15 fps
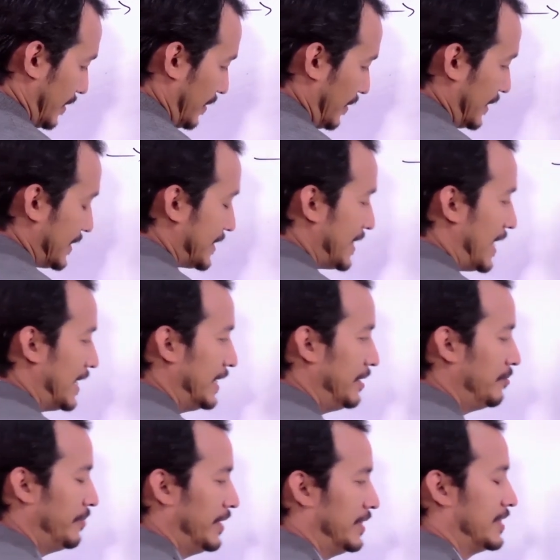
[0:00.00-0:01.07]
starting
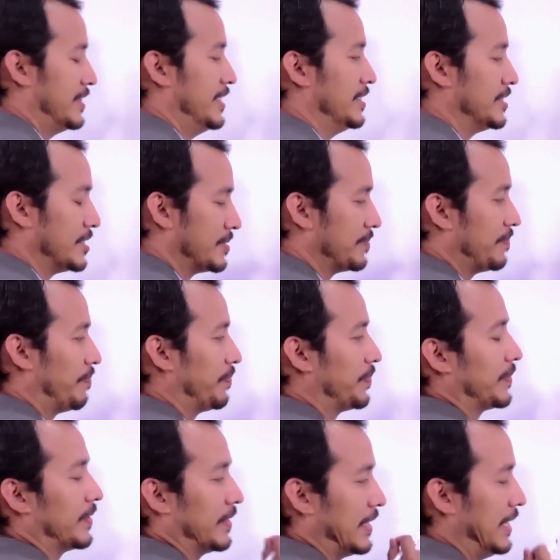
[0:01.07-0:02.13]
with these
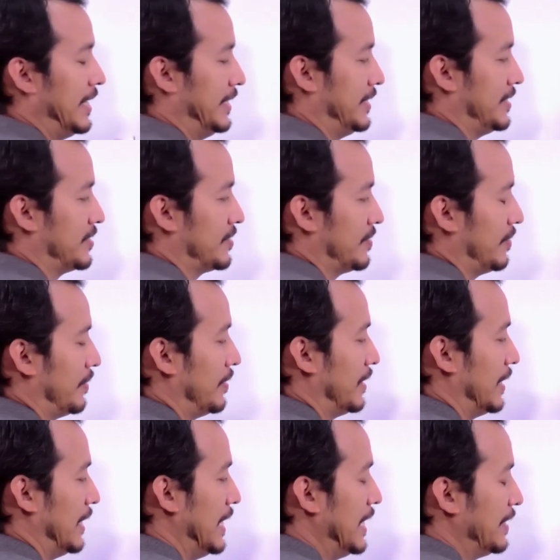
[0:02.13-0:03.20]
letters.
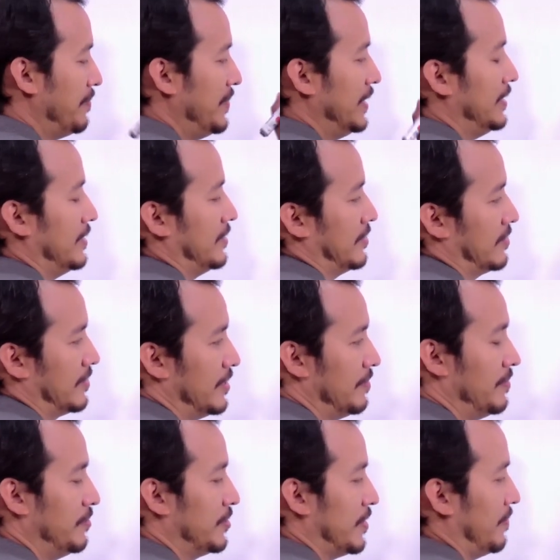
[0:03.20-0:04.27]
Let me give
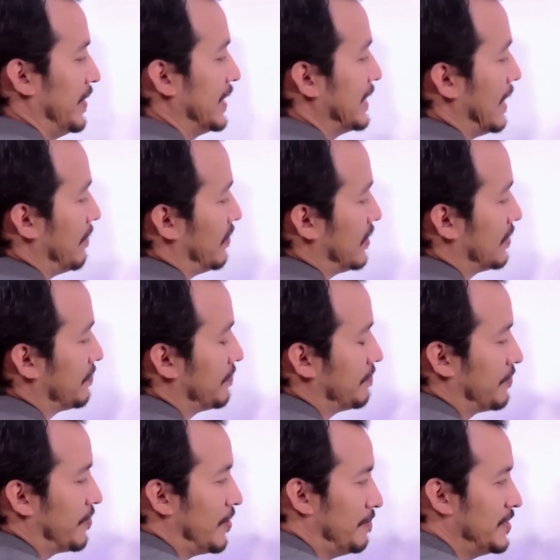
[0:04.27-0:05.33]
you some examples.
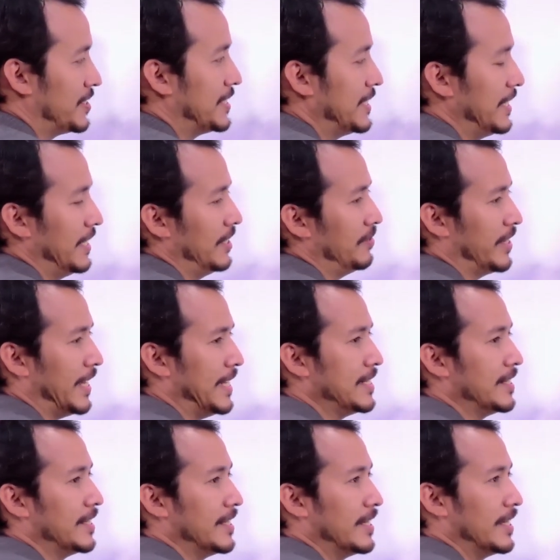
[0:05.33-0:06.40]
From C, you can
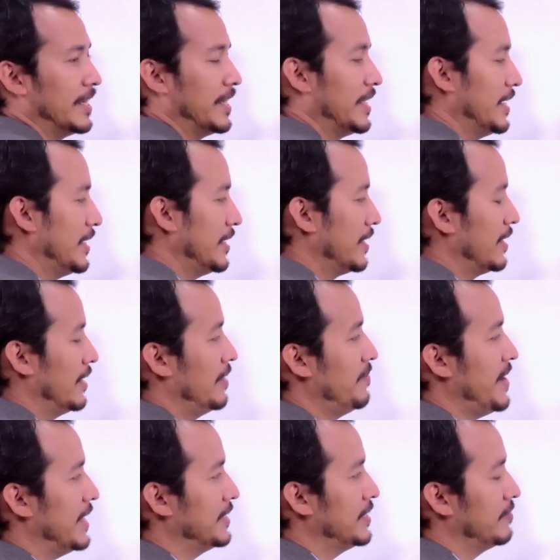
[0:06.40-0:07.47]

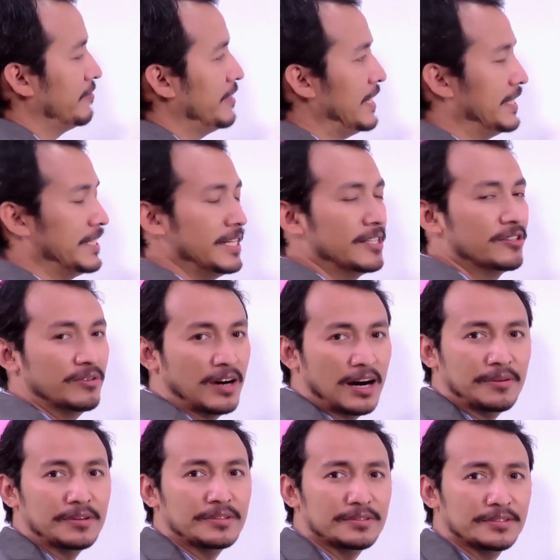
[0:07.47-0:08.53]
imagine related to
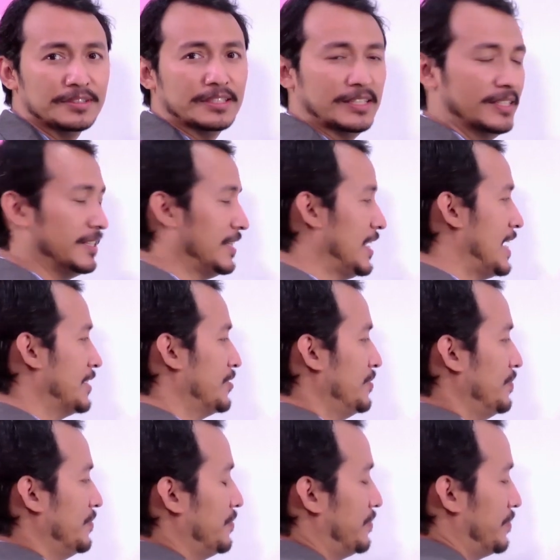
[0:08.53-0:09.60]
our classroom.
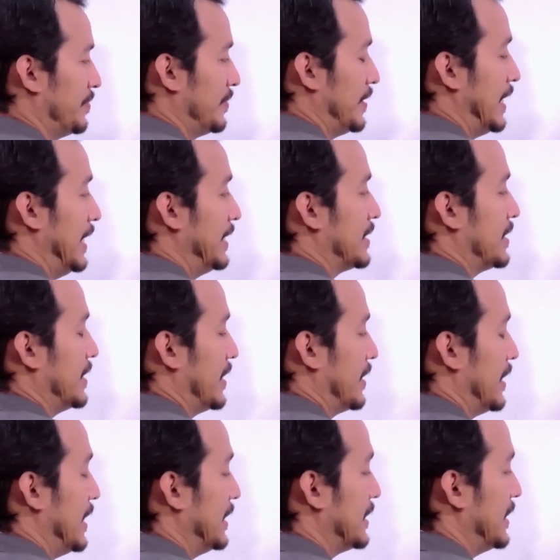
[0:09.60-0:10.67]

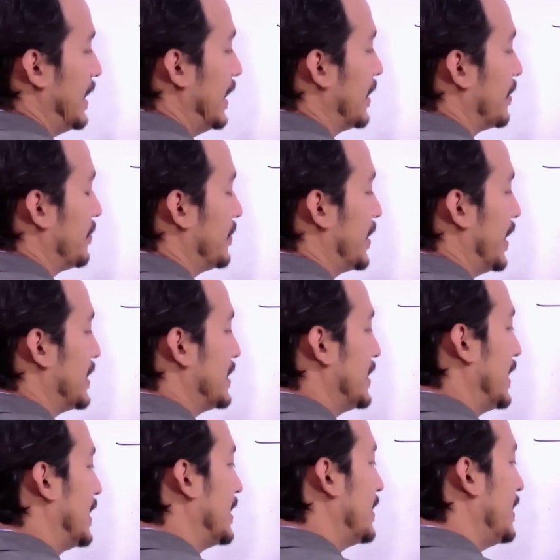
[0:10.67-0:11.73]
let's say we can say
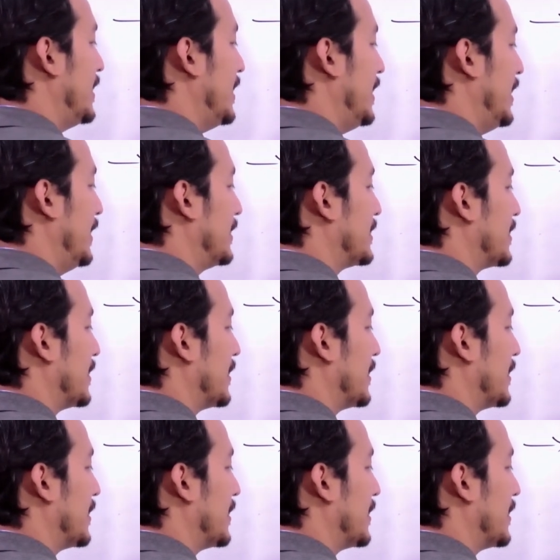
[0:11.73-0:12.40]
create